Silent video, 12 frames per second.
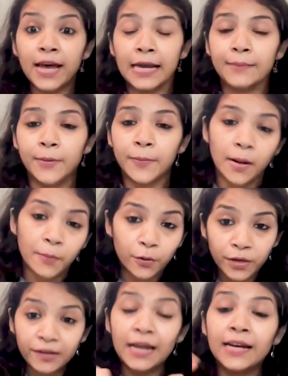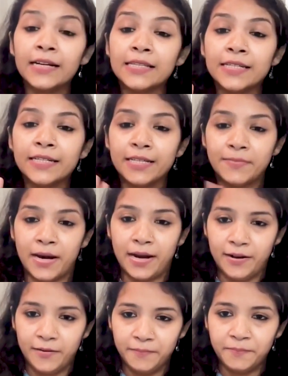album come out? When will I get a CD in my
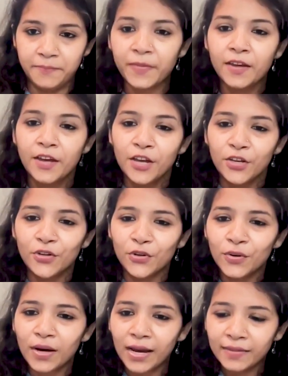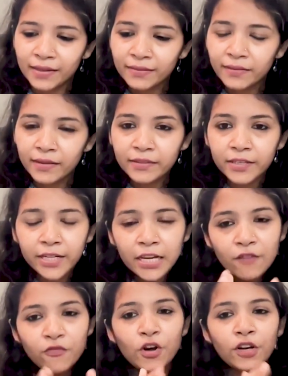hand? I think the
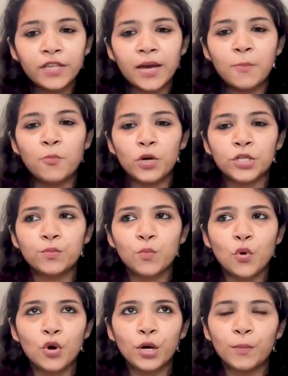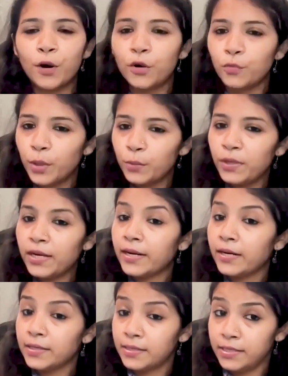thrill for them was more about, when will I
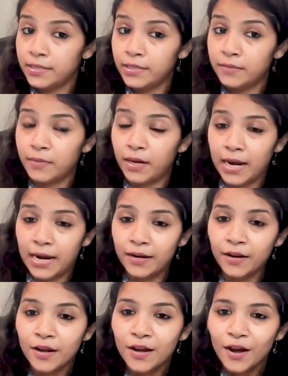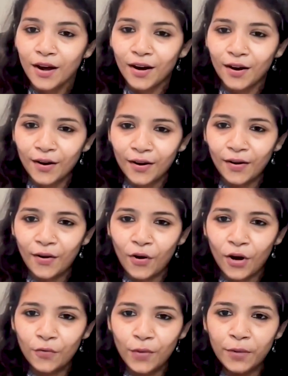get a CD in my hand,
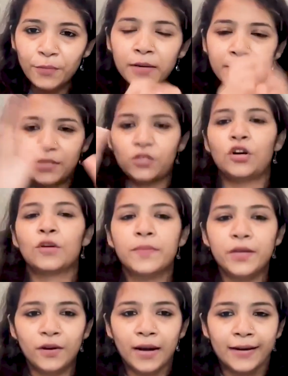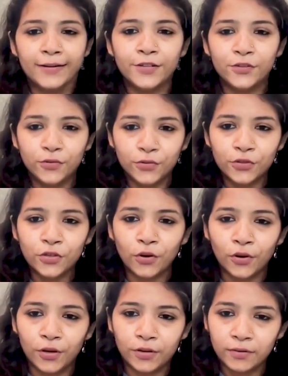or when will my song be on iTunes,
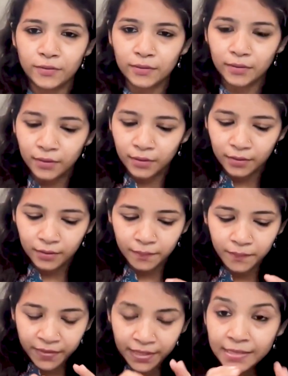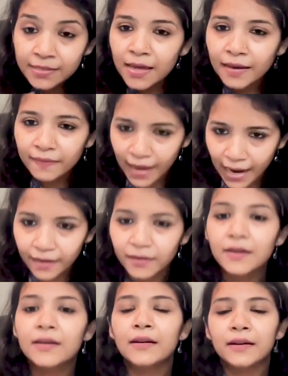or things like
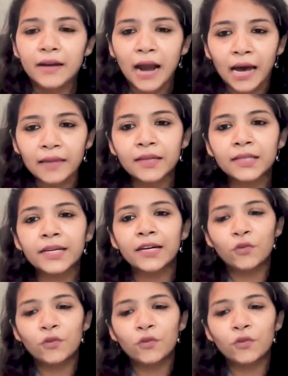that, rather than,